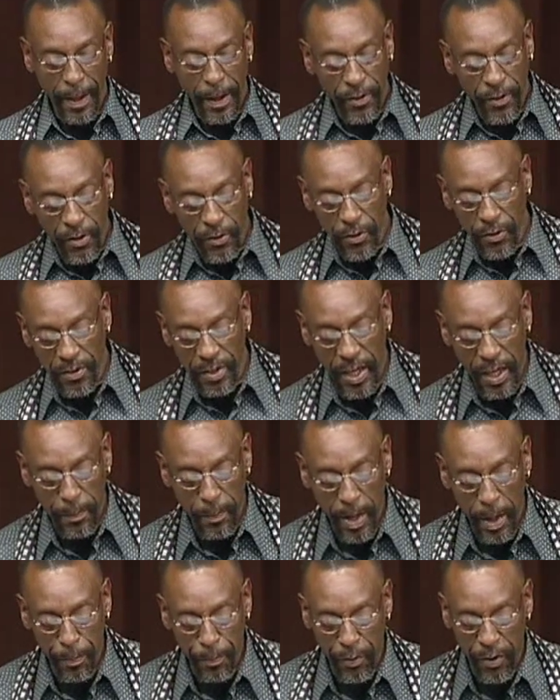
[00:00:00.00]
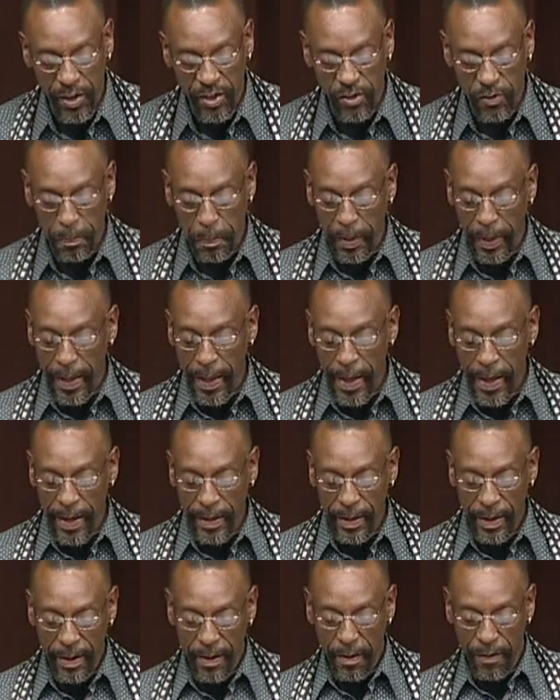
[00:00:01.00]
Did you take my British
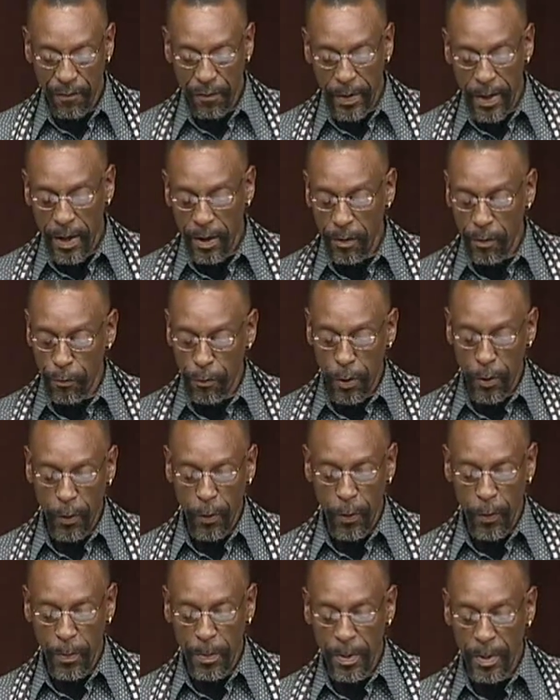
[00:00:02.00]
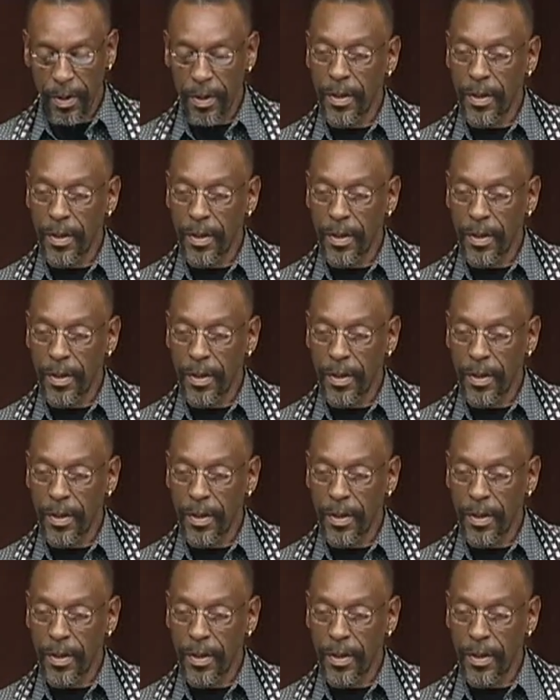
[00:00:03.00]
plaid flannel robe?